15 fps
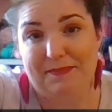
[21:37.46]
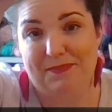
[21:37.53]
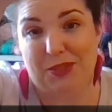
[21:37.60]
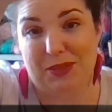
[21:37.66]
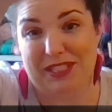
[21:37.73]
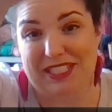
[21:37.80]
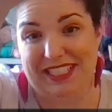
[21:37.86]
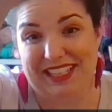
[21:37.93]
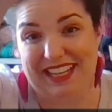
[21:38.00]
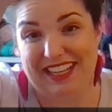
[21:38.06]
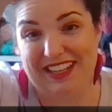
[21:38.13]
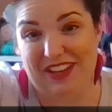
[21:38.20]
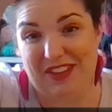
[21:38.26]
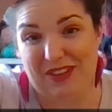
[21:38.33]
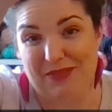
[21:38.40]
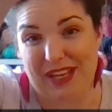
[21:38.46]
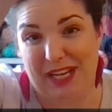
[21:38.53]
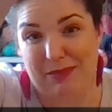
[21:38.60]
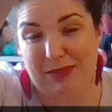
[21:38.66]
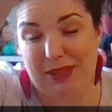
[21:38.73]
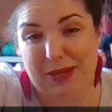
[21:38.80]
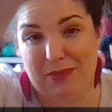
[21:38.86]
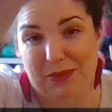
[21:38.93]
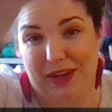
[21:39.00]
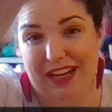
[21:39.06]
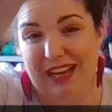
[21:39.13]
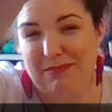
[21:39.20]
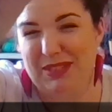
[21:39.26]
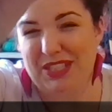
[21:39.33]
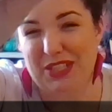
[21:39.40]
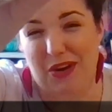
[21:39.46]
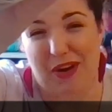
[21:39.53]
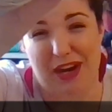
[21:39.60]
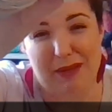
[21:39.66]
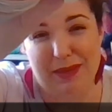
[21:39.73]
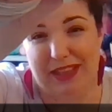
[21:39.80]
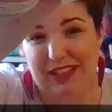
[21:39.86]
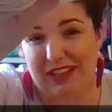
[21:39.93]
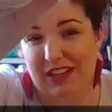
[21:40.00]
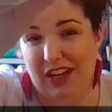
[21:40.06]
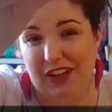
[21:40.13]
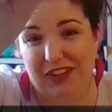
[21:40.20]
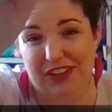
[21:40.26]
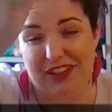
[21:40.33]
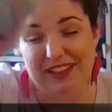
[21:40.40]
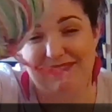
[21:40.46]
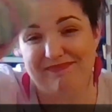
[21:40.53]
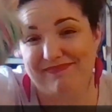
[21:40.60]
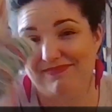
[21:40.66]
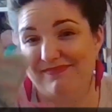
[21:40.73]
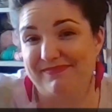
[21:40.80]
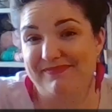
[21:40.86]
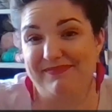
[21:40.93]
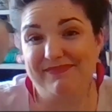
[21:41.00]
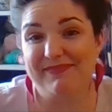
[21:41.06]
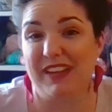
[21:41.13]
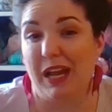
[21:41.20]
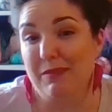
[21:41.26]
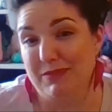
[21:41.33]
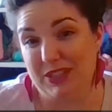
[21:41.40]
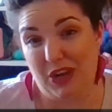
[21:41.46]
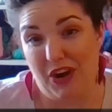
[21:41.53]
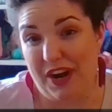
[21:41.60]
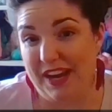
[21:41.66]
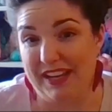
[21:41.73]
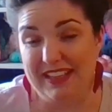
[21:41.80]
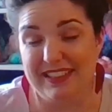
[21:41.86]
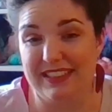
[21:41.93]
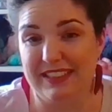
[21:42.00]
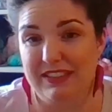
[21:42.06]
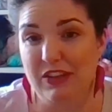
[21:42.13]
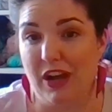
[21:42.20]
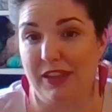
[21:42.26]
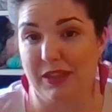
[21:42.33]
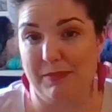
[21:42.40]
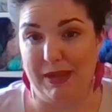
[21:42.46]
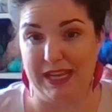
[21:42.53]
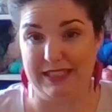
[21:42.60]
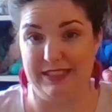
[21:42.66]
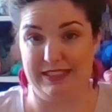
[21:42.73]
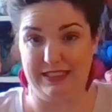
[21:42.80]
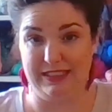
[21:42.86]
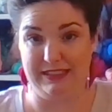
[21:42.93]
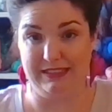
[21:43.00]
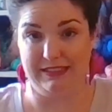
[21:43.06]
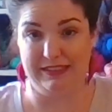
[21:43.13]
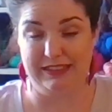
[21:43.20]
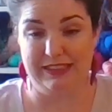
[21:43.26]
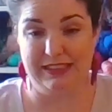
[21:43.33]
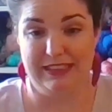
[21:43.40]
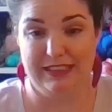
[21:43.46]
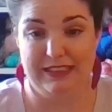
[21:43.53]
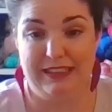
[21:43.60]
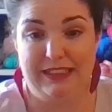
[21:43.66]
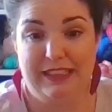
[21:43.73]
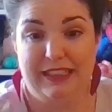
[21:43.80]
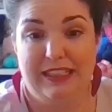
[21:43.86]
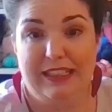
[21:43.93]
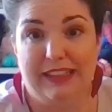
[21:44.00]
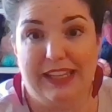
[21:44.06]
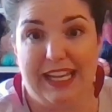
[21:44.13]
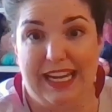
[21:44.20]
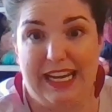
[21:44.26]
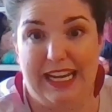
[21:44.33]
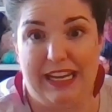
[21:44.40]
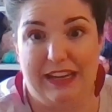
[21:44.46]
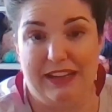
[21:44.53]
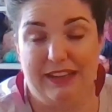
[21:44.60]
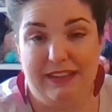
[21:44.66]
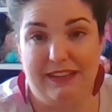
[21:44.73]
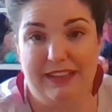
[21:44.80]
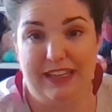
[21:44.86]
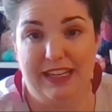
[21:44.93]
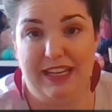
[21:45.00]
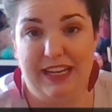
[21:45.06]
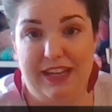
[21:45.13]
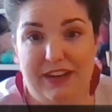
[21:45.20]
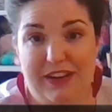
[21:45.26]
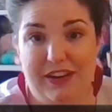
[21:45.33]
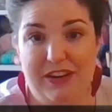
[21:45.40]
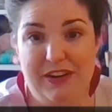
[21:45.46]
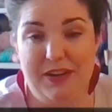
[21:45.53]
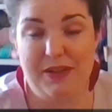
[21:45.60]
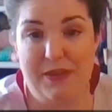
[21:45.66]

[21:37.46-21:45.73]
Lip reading: So I did get another Ready Player One. I'm sorry about the color. I'm sorry. It's not the best lighting in here.